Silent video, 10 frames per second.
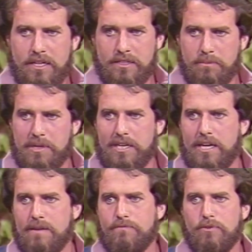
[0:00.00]
It's a big
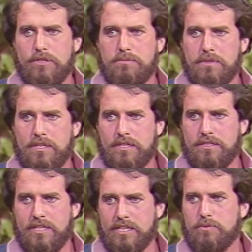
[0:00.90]
game for us,
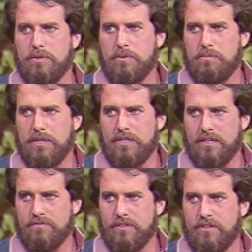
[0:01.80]
because next week we play
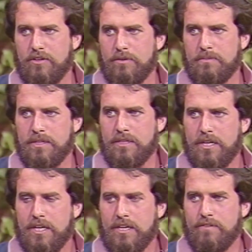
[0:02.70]
Denver at home, and mm-hmm.